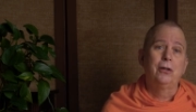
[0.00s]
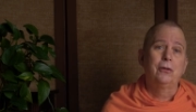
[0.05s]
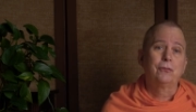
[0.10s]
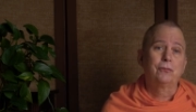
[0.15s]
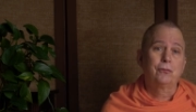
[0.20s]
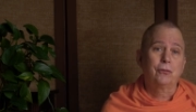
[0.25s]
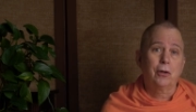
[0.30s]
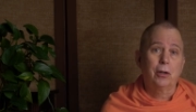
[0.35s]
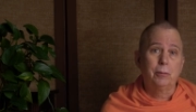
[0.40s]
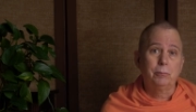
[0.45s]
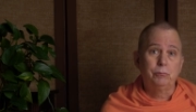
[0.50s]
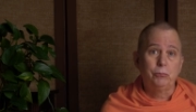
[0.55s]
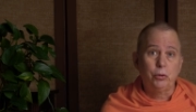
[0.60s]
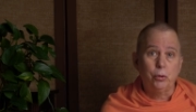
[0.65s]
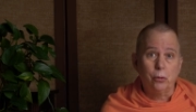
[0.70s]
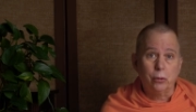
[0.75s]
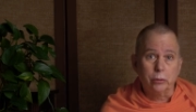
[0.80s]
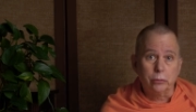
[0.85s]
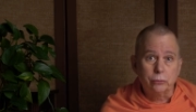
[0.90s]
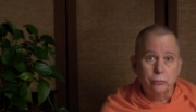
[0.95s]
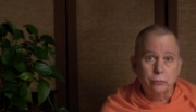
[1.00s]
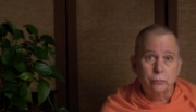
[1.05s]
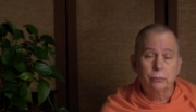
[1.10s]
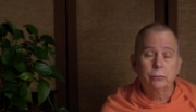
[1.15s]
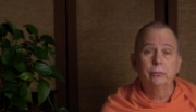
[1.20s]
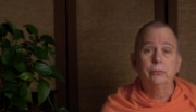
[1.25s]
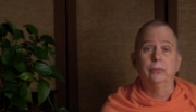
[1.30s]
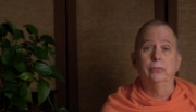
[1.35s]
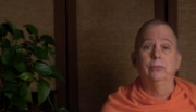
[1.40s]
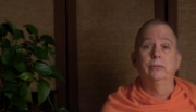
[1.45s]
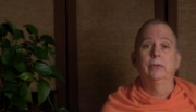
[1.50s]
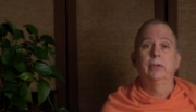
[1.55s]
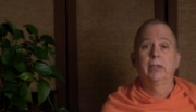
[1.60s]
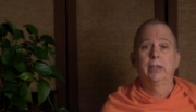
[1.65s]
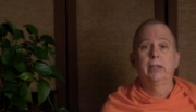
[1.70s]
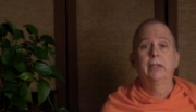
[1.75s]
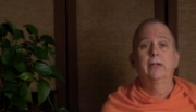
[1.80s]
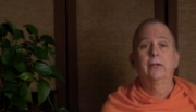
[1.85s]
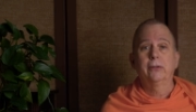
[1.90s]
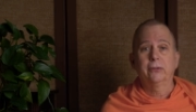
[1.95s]
from your true
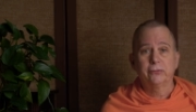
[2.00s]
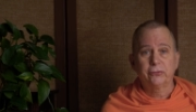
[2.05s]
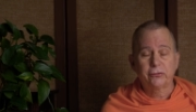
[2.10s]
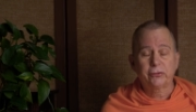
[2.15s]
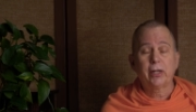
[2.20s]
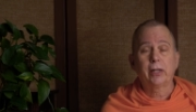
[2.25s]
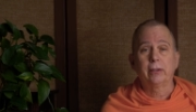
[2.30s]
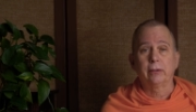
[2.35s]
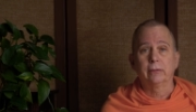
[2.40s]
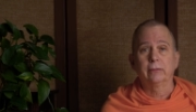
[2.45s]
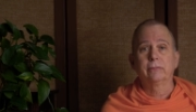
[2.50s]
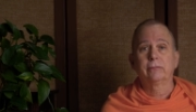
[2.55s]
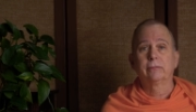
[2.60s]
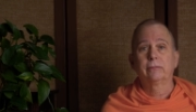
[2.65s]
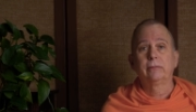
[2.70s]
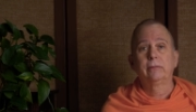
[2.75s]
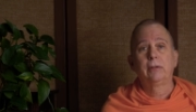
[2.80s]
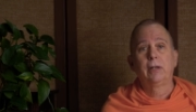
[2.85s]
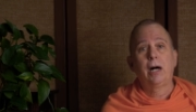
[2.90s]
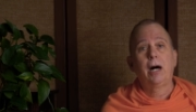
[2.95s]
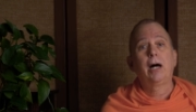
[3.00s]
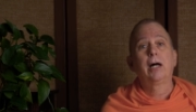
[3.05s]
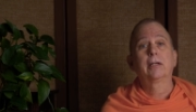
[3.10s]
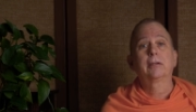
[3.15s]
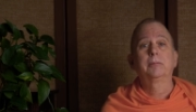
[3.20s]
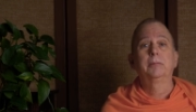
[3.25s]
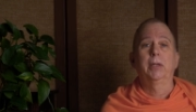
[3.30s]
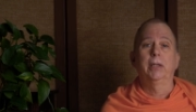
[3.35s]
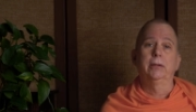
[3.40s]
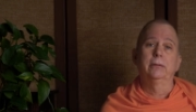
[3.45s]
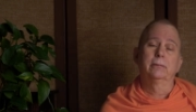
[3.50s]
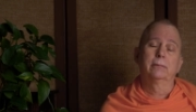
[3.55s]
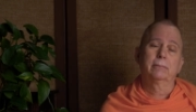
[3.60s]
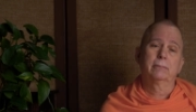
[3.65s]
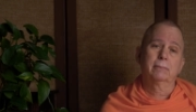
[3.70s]
inner self, Atma.